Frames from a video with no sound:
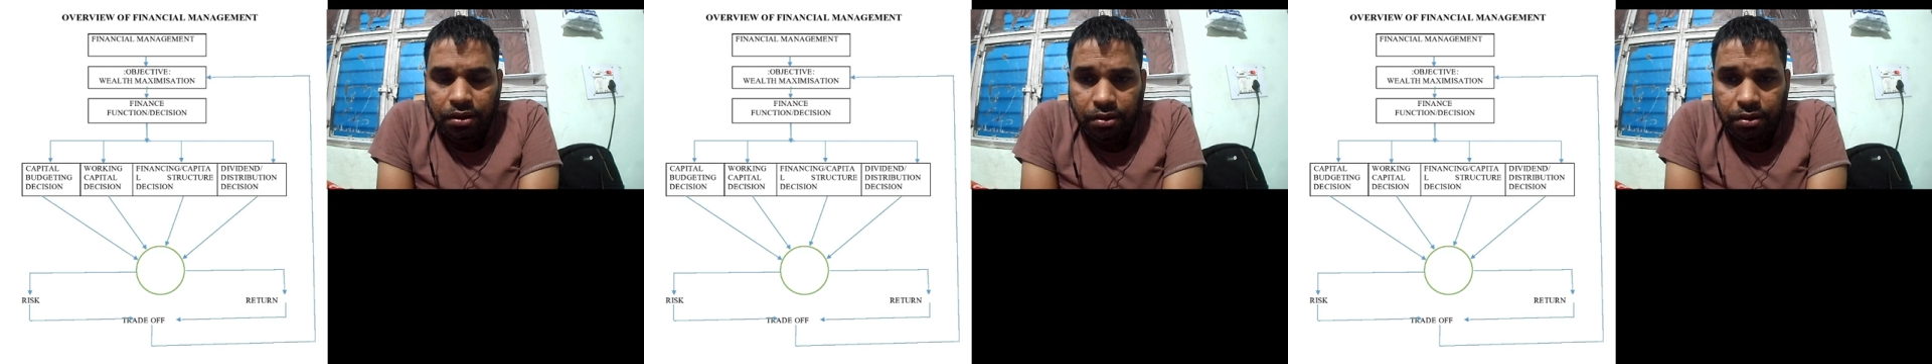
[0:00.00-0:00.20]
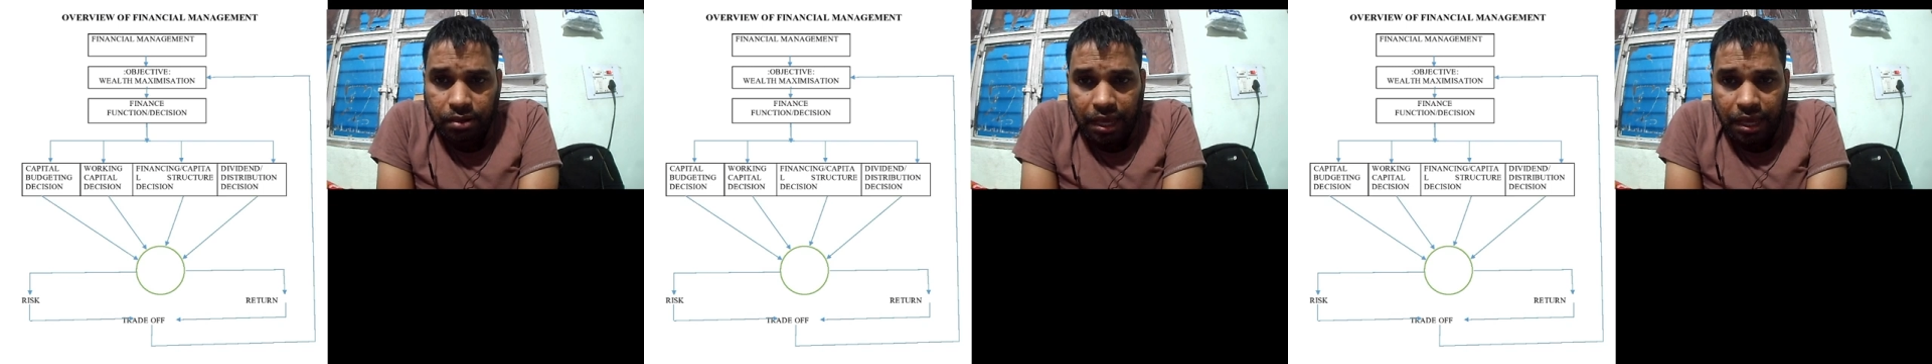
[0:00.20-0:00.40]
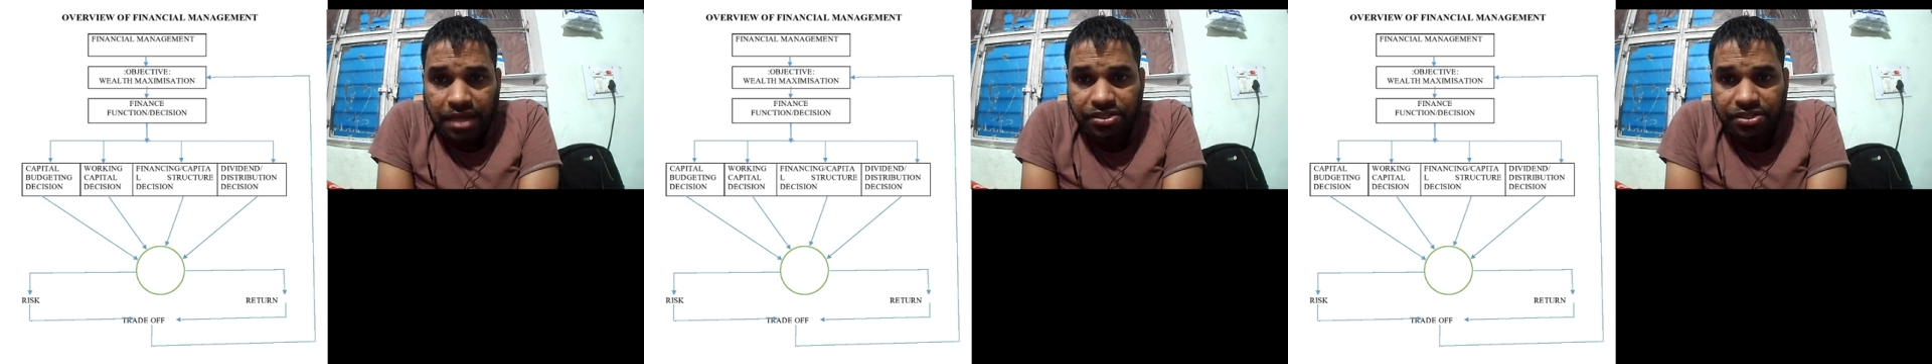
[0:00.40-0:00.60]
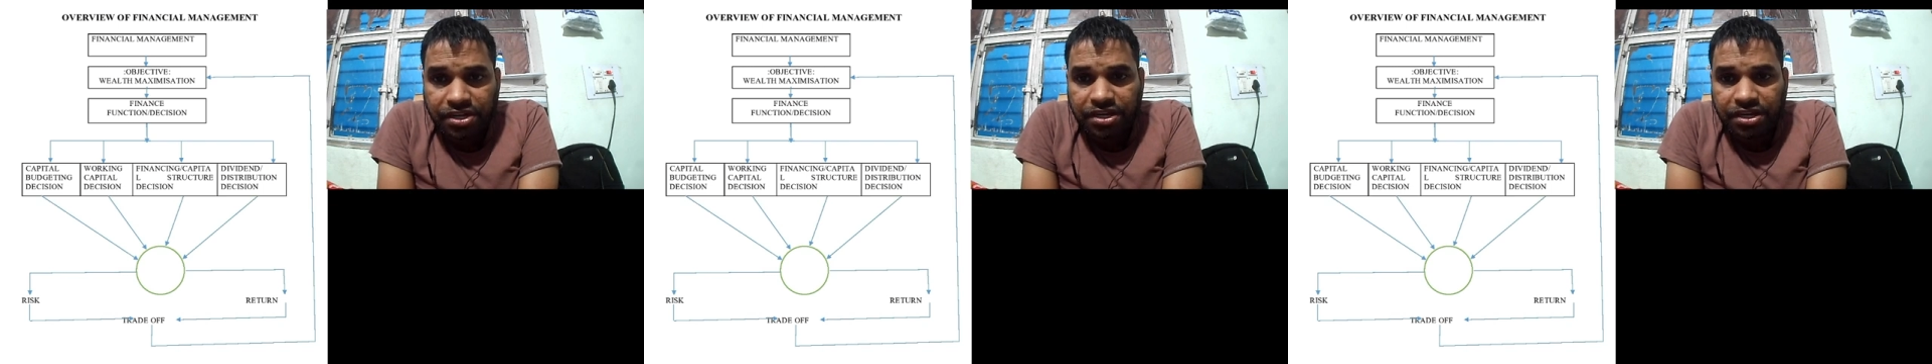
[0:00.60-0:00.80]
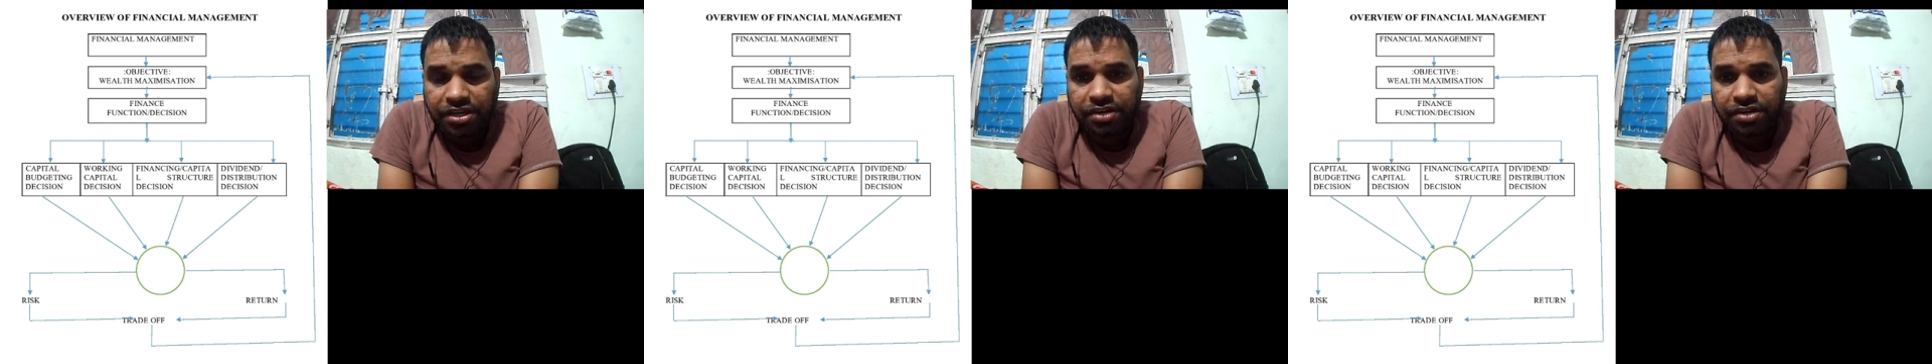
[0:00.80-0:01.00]
cash
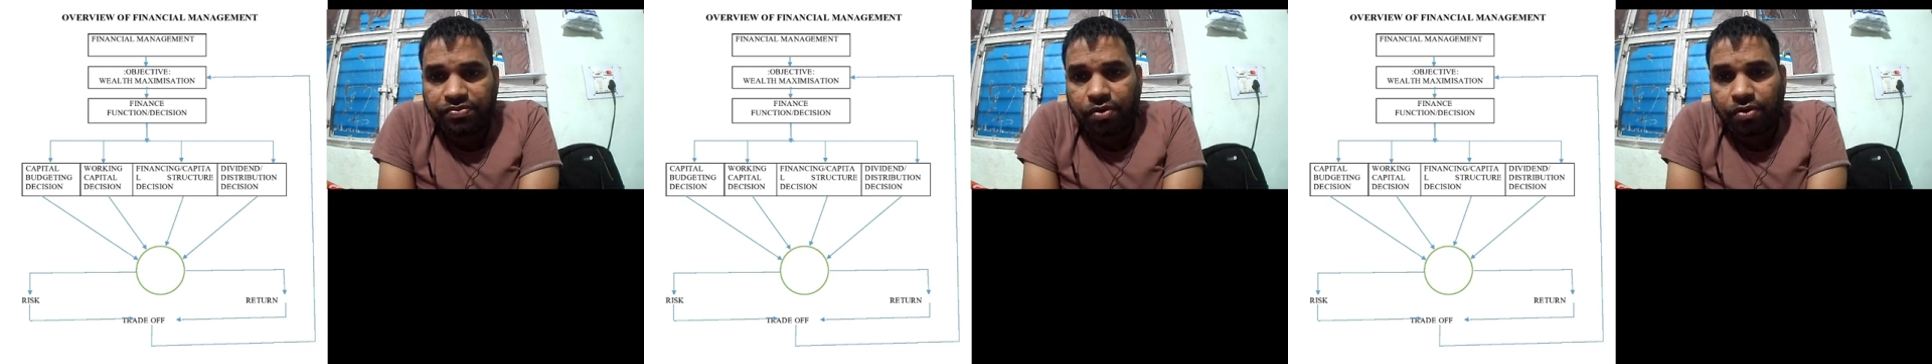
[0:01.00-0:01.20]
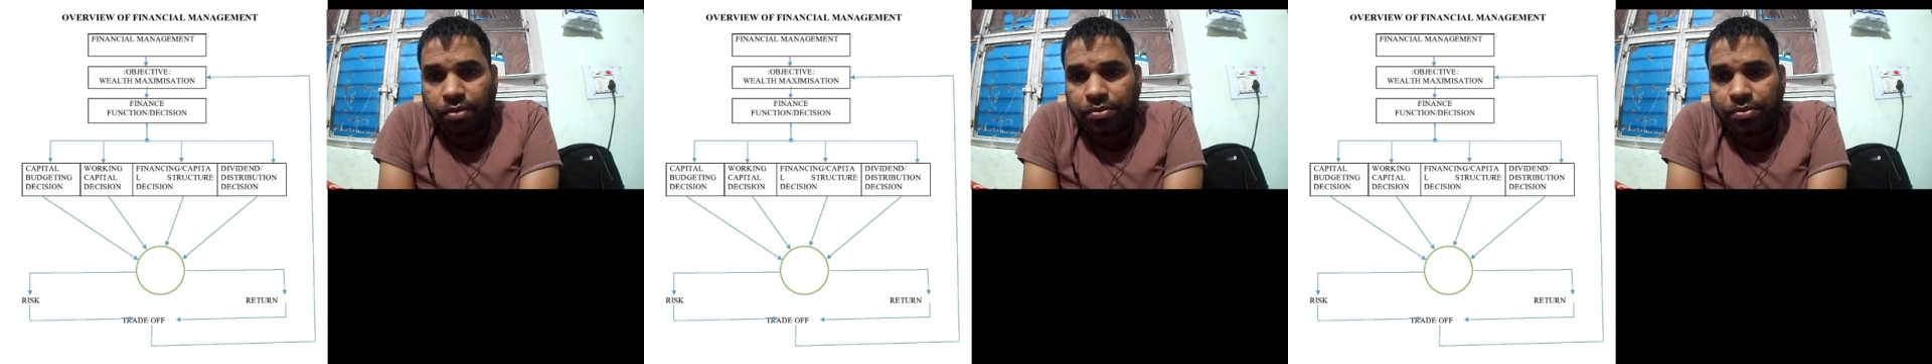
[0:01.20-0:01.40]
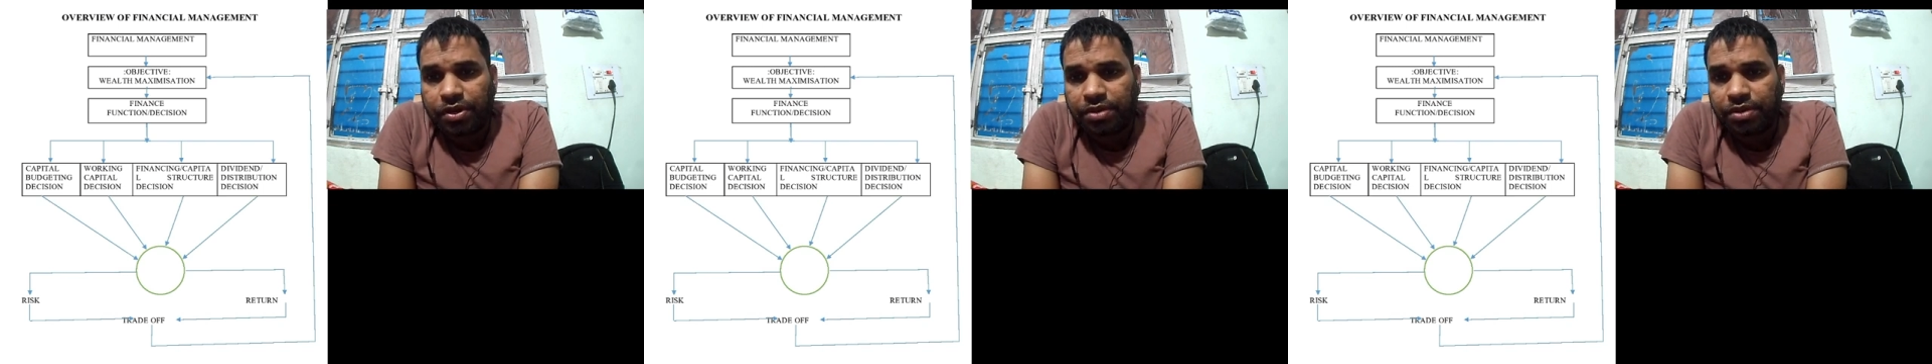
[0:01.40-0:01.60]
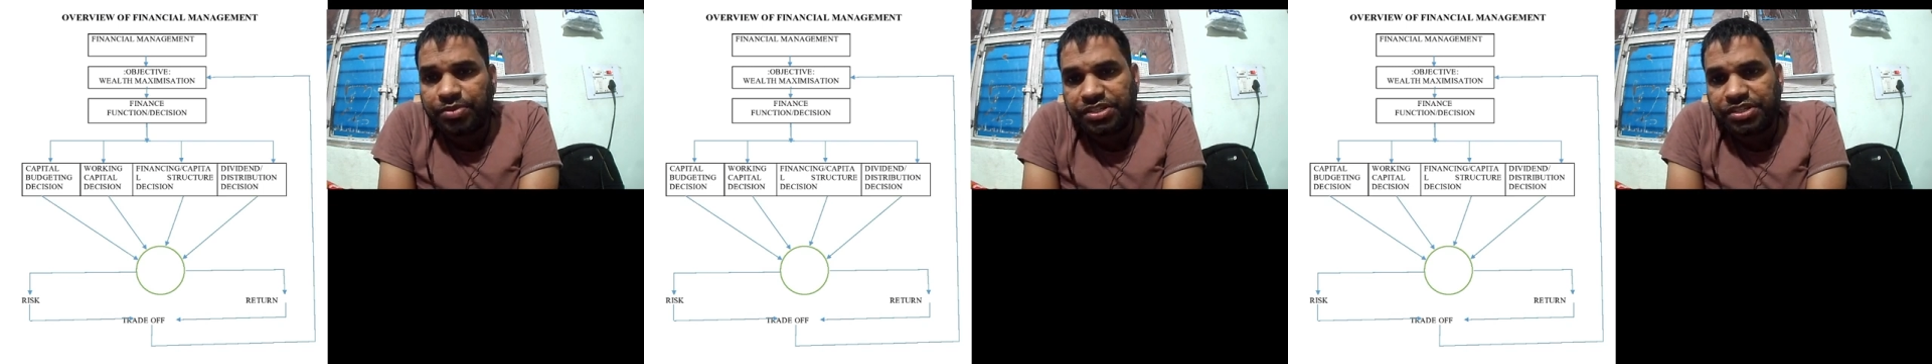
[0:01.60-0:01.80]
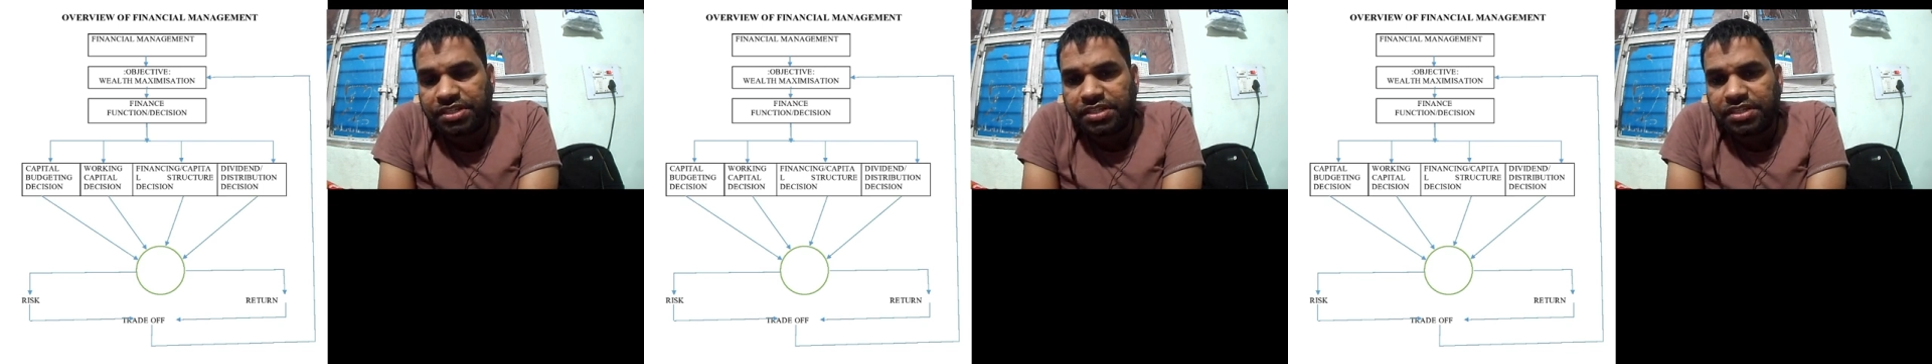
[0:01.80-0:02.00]
generated from
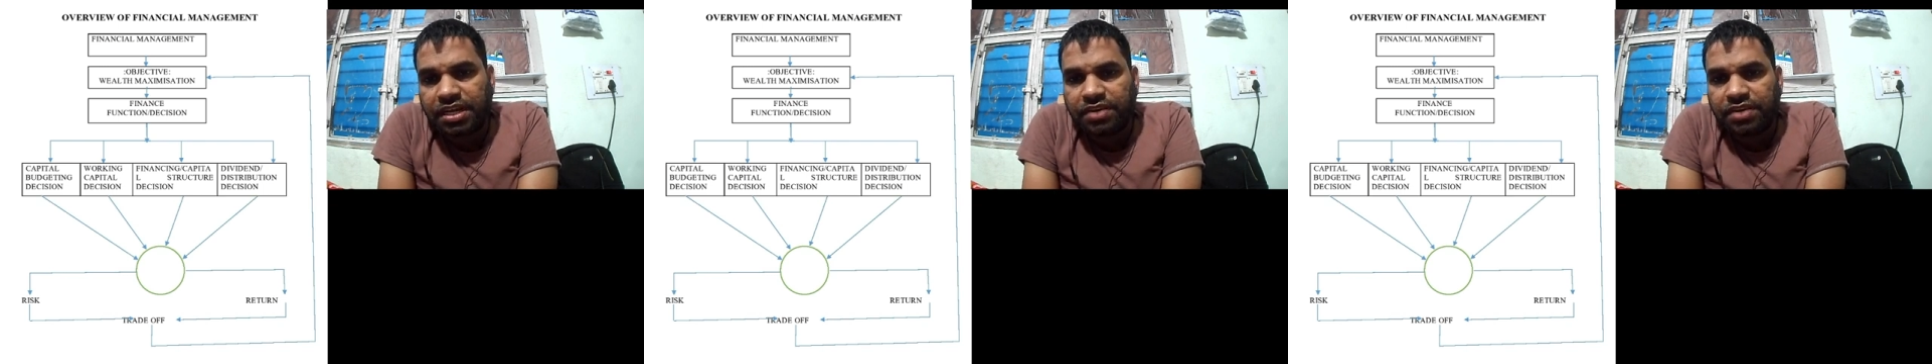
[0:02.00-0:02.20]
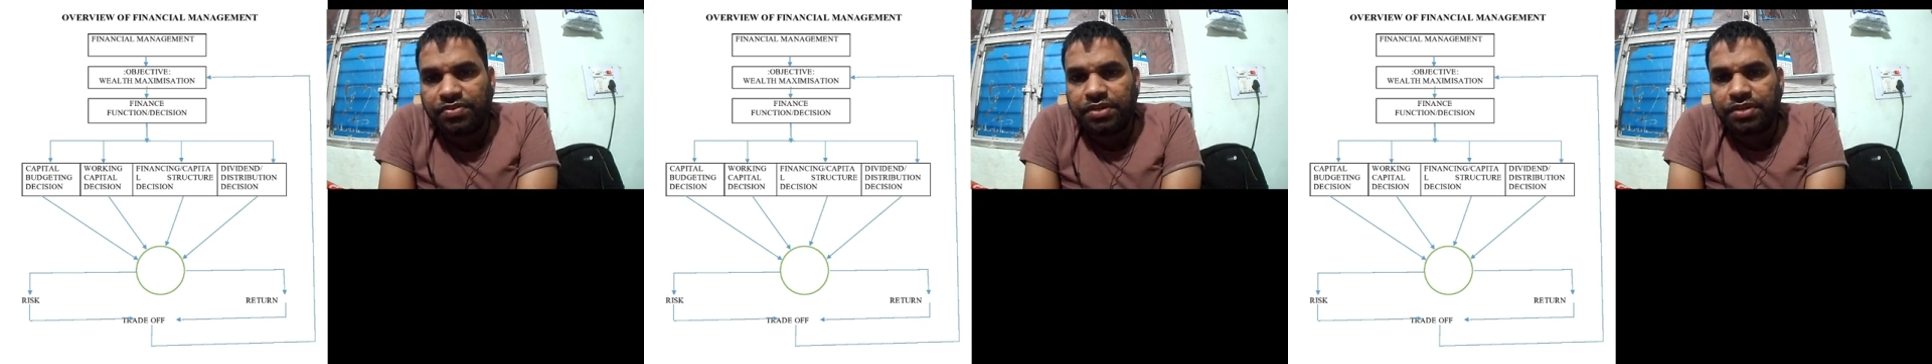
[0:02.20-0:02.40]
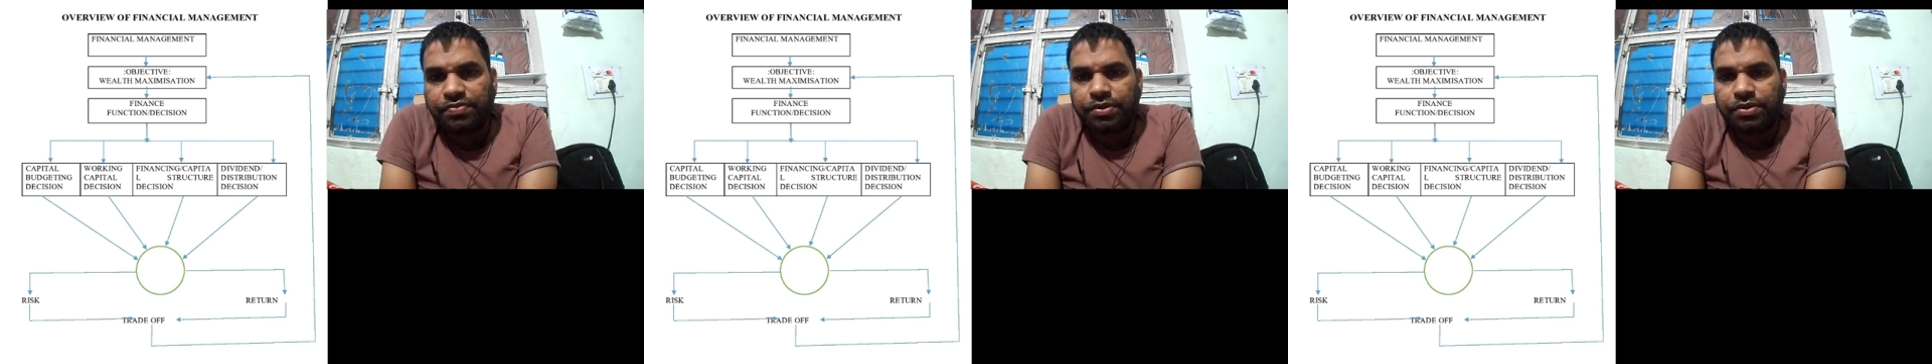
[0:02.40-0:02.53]
business activity